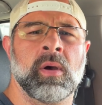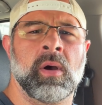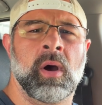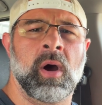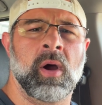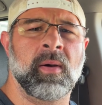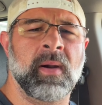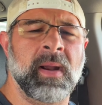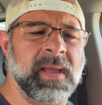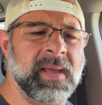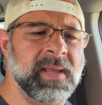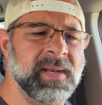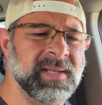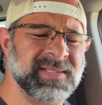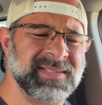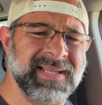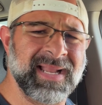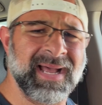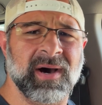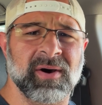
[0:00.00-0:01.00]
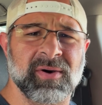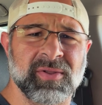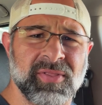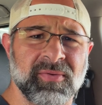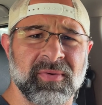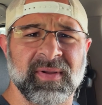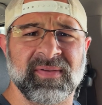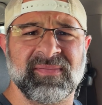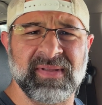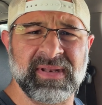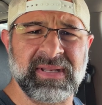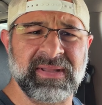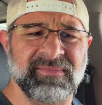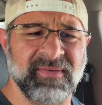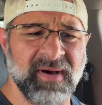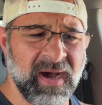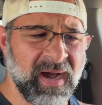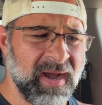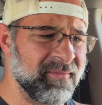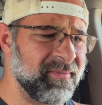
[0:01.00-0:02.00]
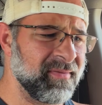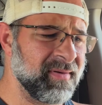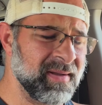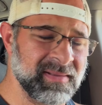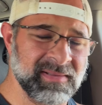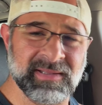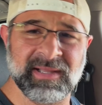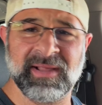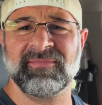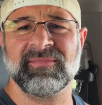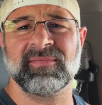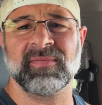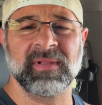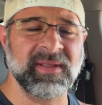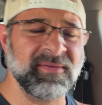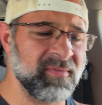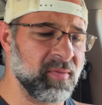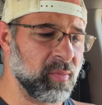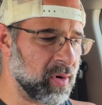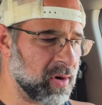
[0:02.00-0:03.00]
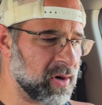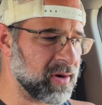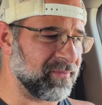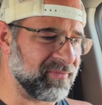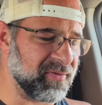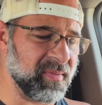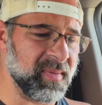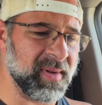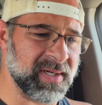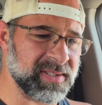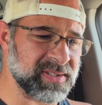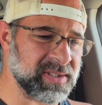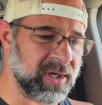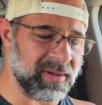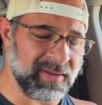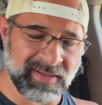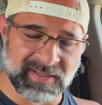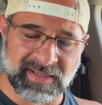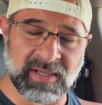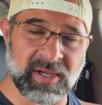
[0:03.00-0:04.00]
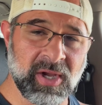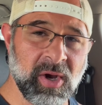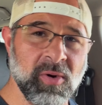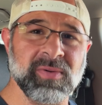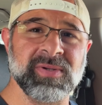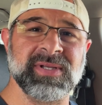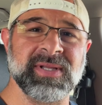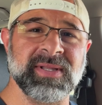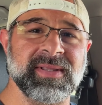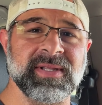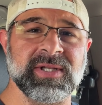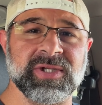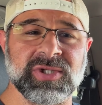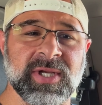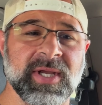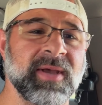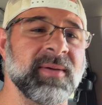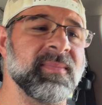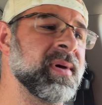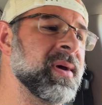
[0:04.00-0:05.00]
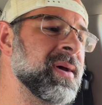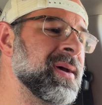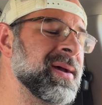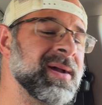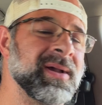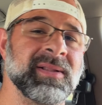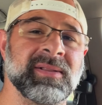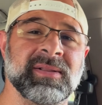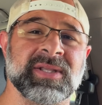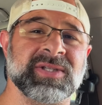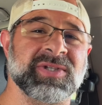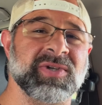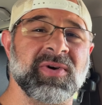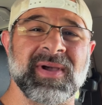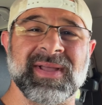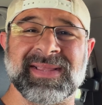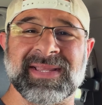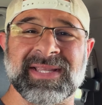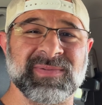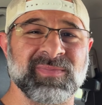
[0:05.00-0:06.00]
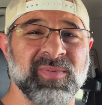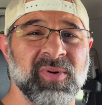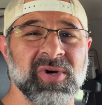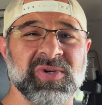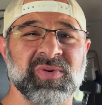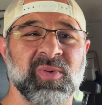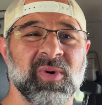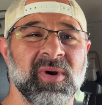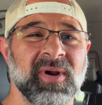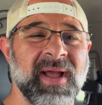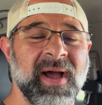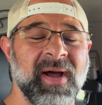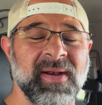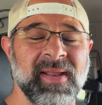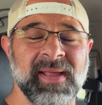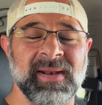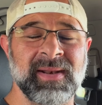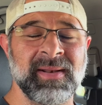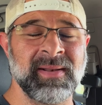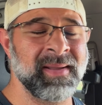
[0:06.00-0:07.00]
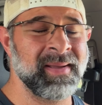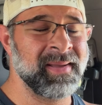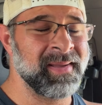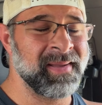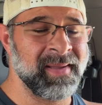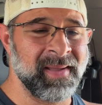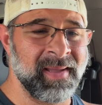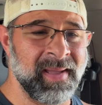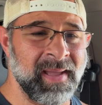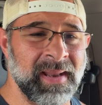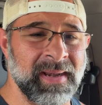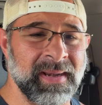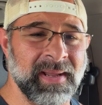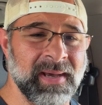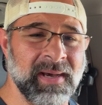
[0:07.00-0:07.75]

All right, it is now 3:55. Leaving work a few minutes early to go to the gym. Let's go get this push workout in and